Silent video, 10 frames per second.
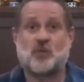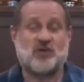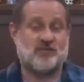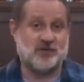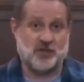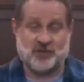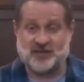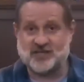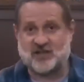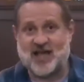We've been doing
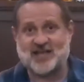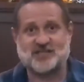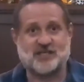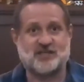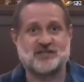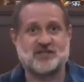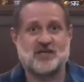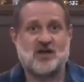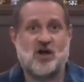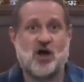these classes
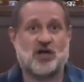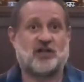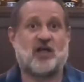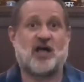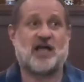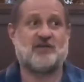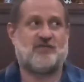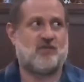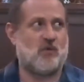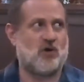online
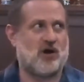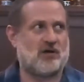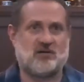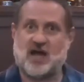for